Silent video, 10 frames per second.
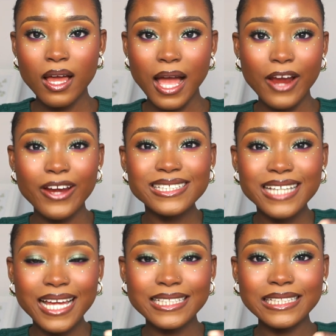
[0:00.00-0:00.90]
I already
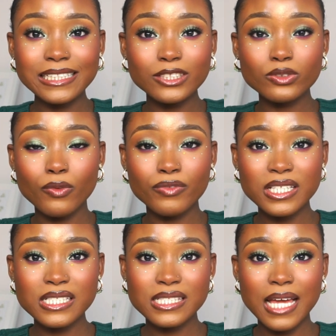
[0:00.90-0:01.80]
had a list of
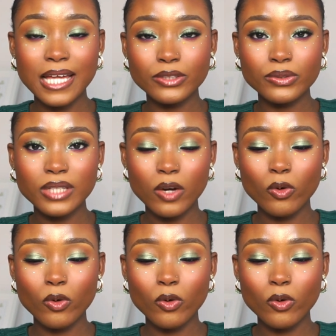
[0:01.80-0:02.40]
things that I knew that,